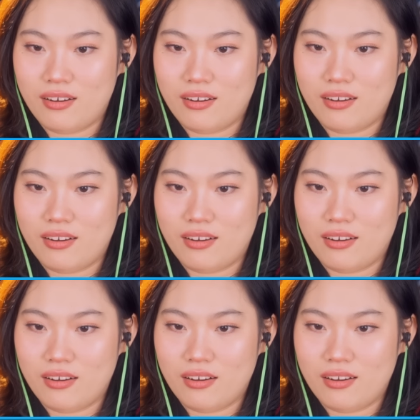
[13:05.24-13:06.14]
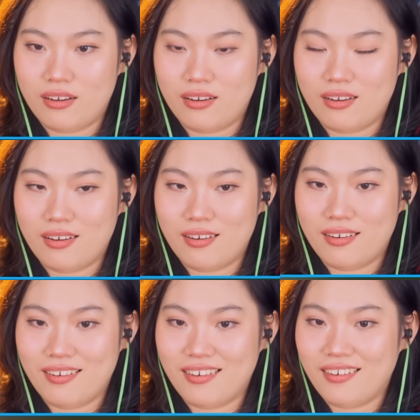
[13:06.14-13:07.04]

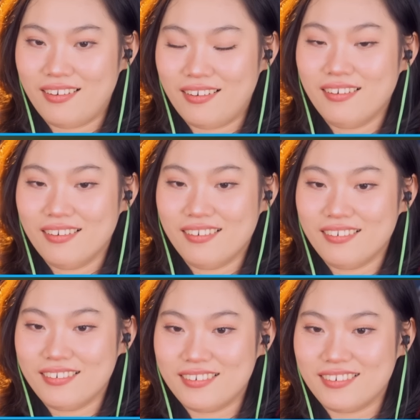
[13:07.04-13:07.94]
(silent)